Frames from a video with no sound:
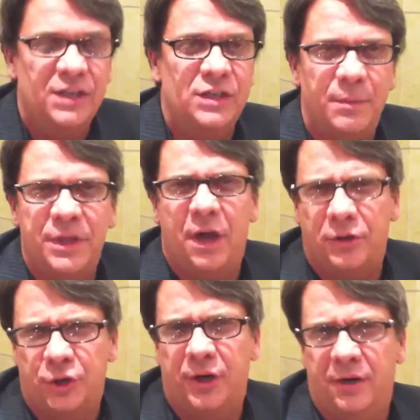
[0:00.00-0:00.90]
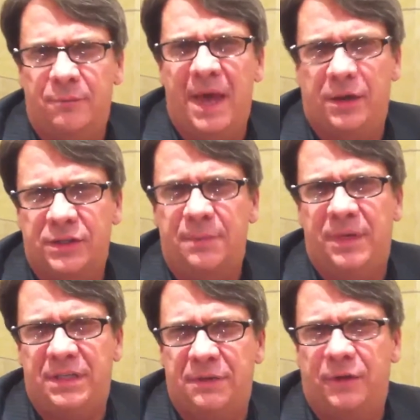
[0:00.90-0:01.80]
Some of the alternative metals can
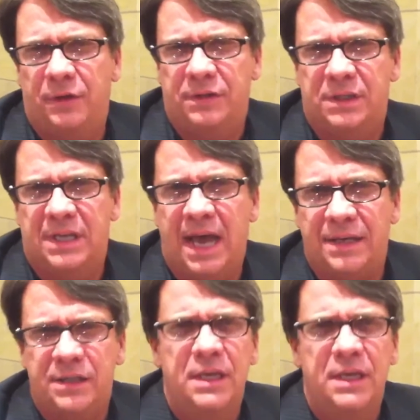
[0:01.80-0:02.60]
be difficult to size,